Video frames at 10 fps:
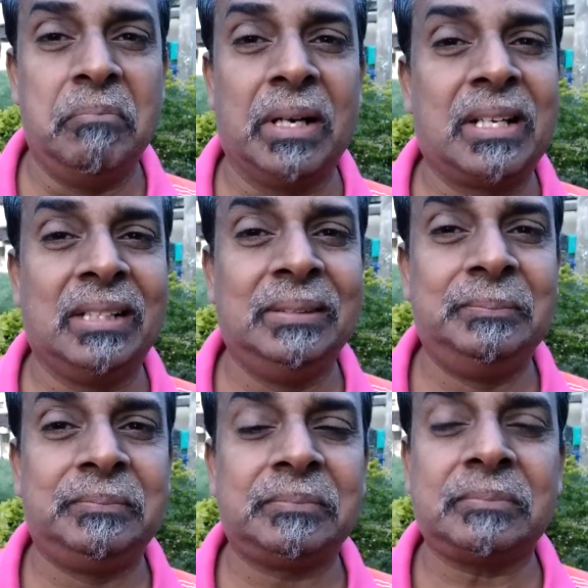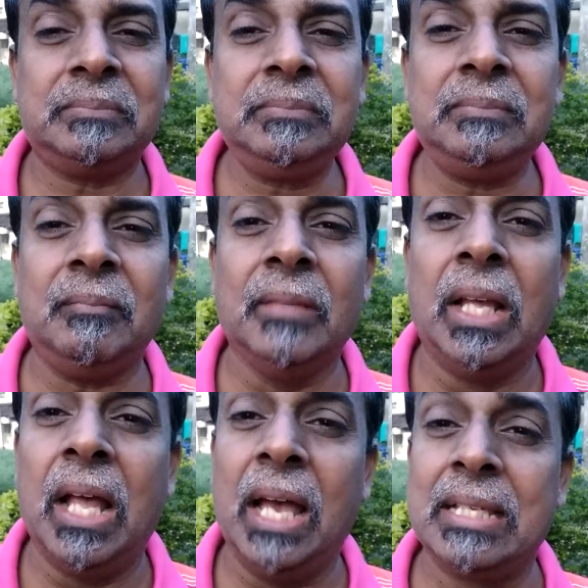but
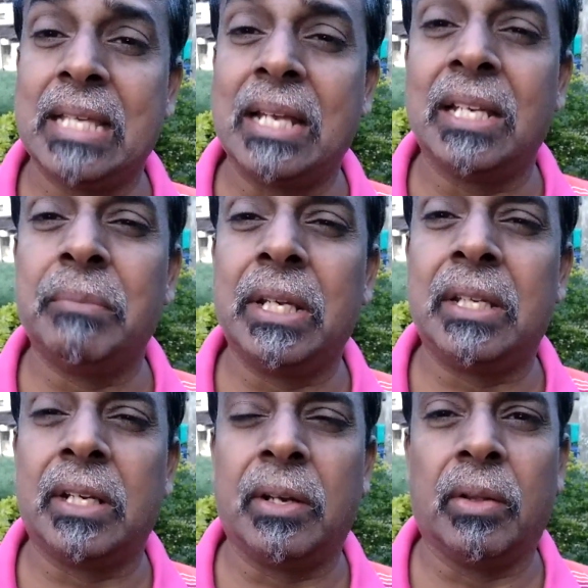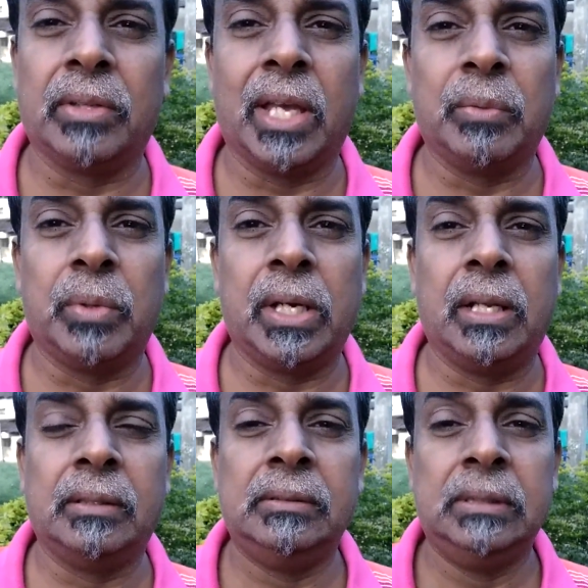I sat and meditated on thy
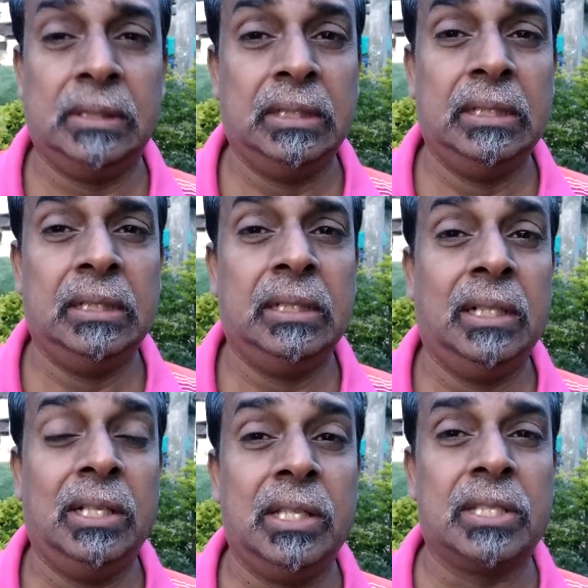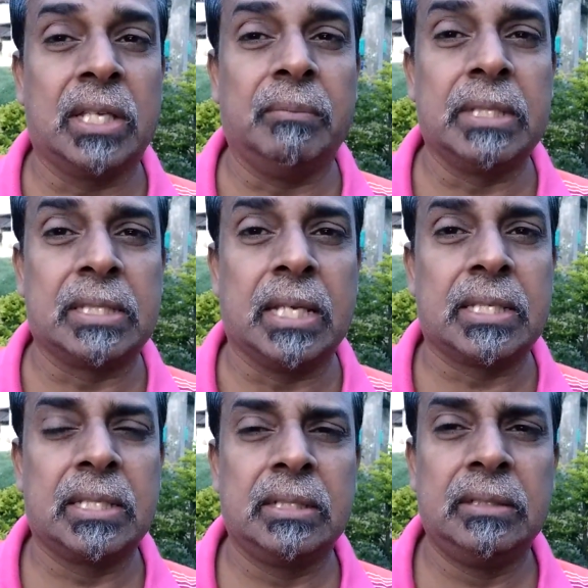word, the psalmist
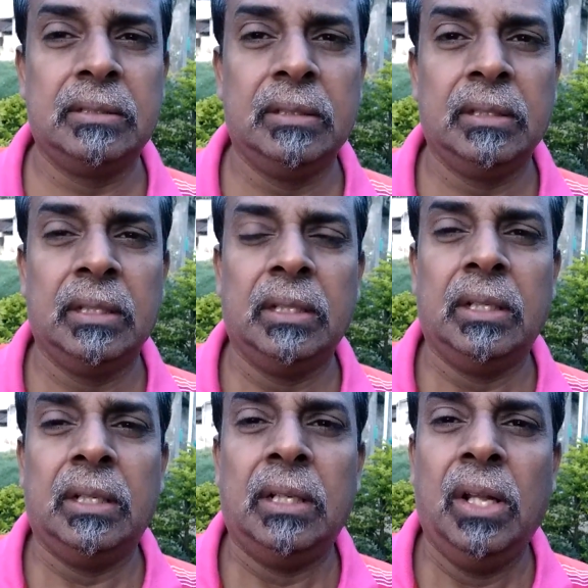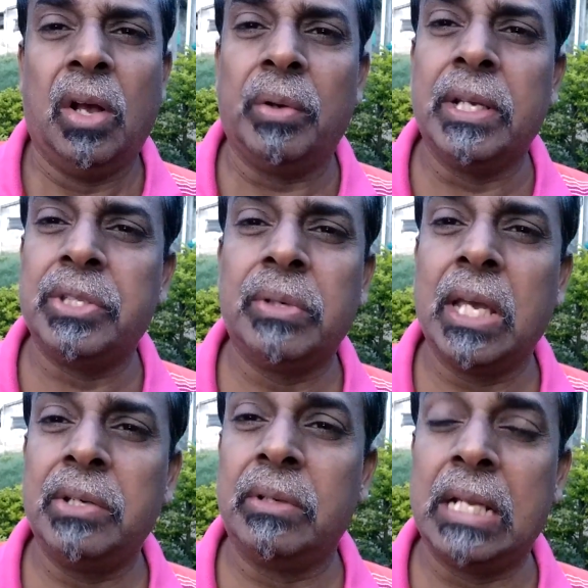says. Oh, yes, you
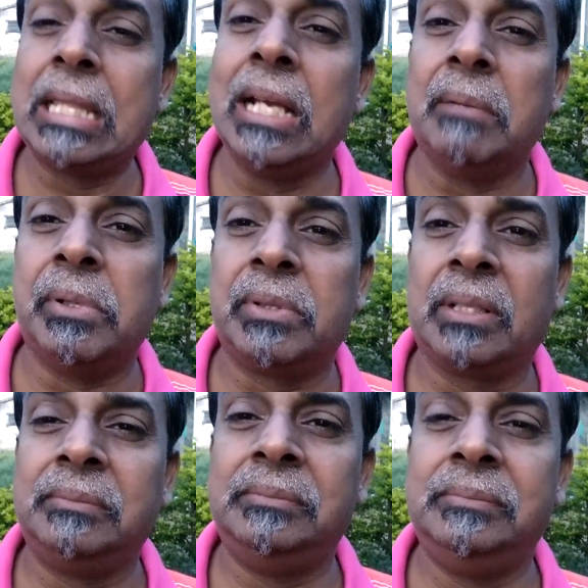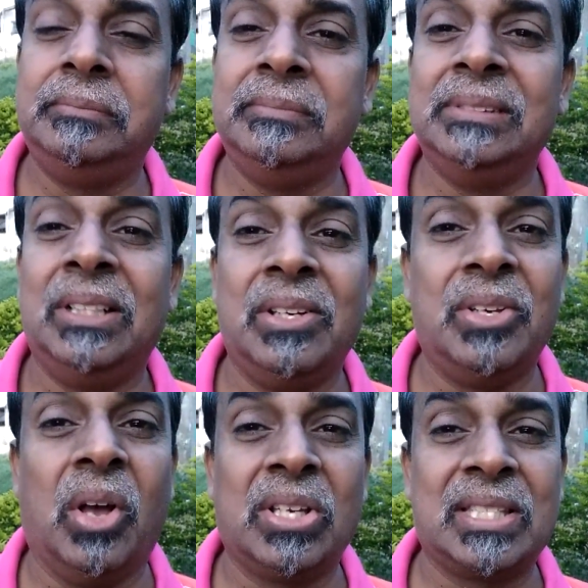can do nothing about
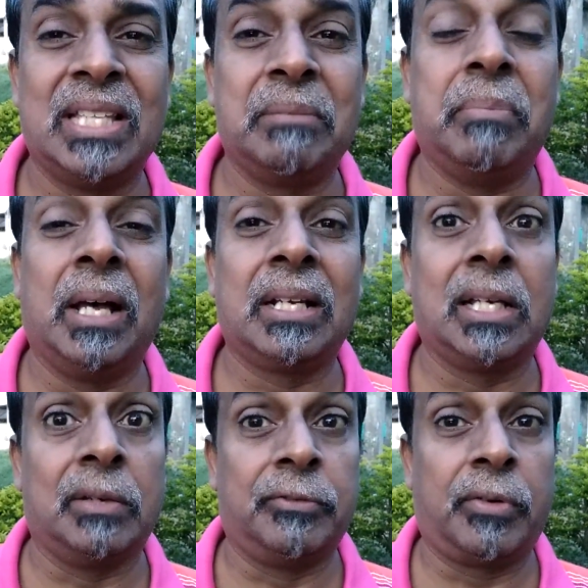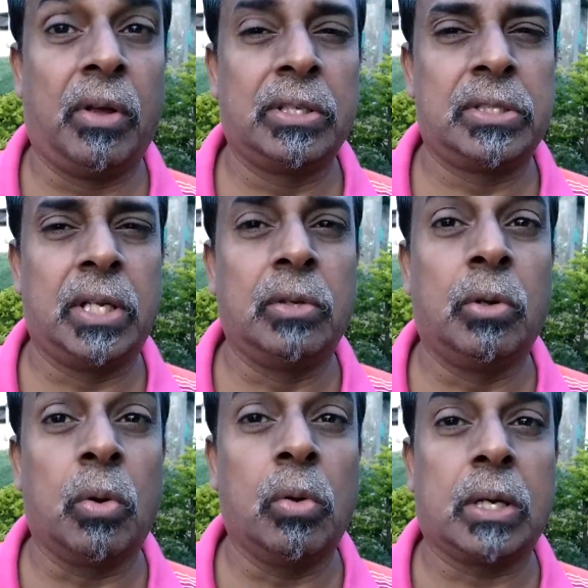dogs that bark and frogs that
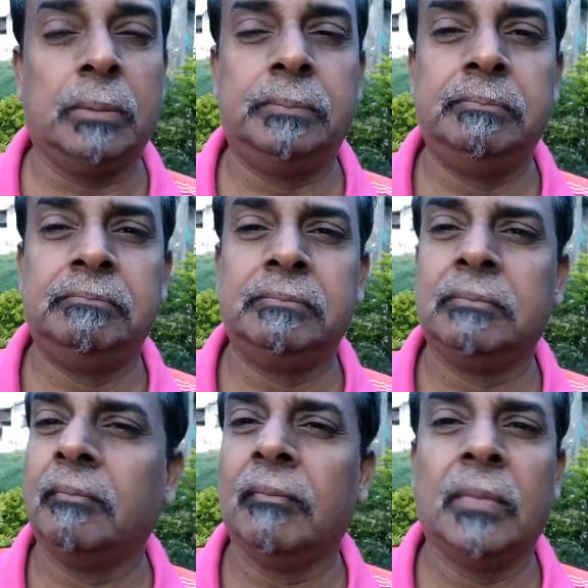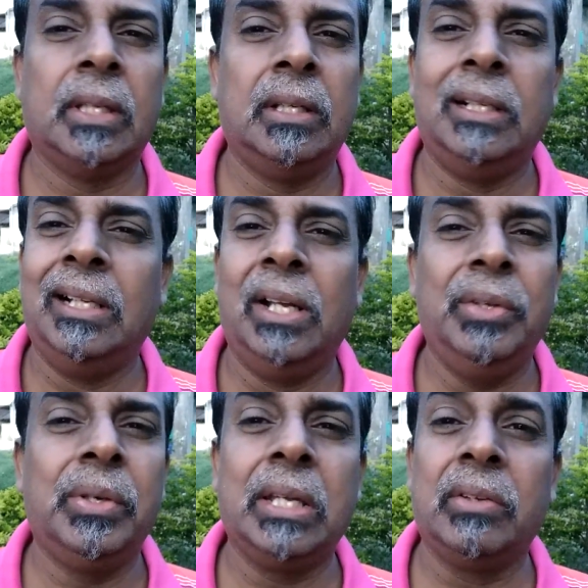croak.
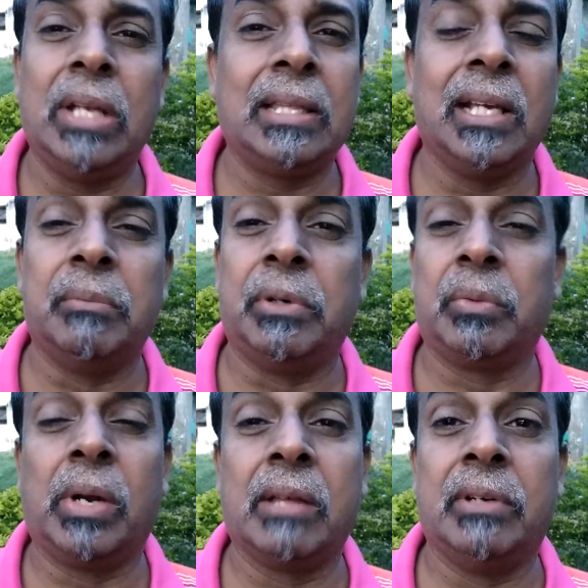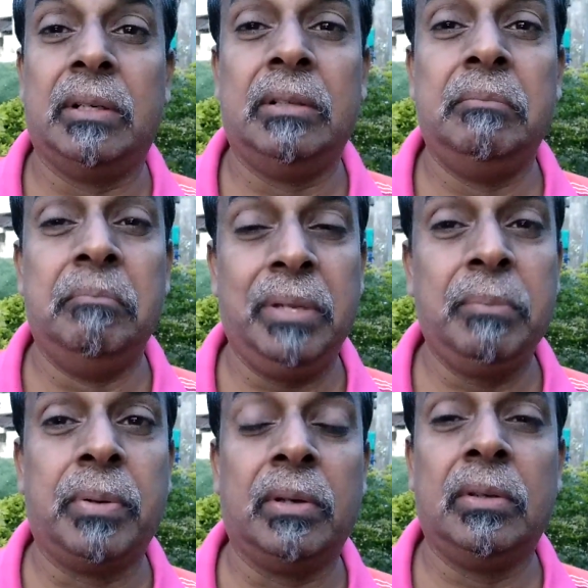You can do nothing about whatever
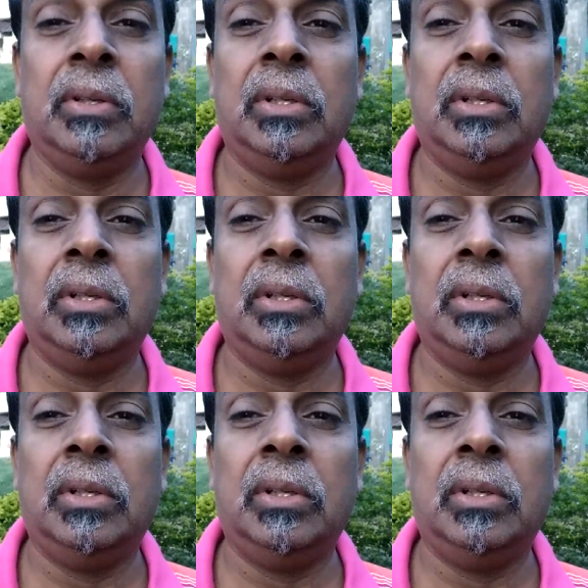people,